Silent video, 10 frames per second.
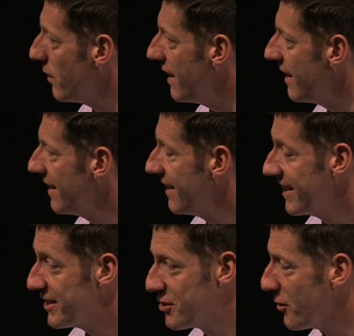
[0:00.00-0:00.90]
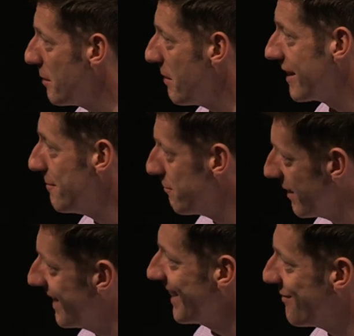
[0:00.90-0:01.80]
where you're talking about a
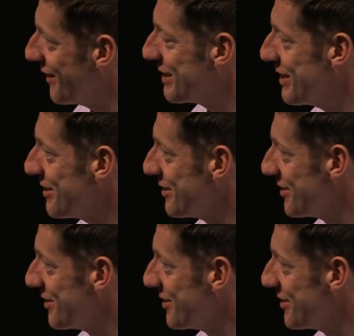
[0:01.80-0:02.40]
completely fictitious